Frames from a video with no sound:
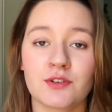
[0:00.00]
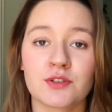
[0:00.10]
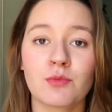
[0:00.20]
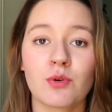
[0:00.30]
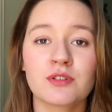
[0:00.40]

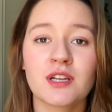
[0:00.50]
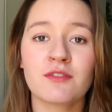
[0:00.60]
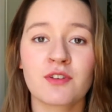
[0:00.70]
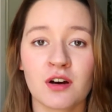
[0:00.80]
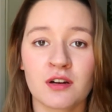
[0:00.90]
There's more
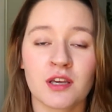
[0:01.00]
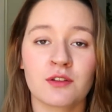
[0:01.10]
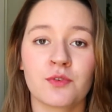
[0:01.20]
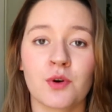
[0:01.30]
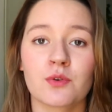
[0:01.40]
safeguarding
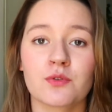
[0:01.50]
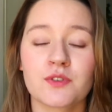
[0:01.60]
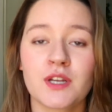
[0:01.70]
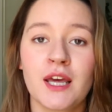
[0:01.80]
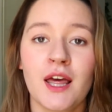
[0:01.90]
involved.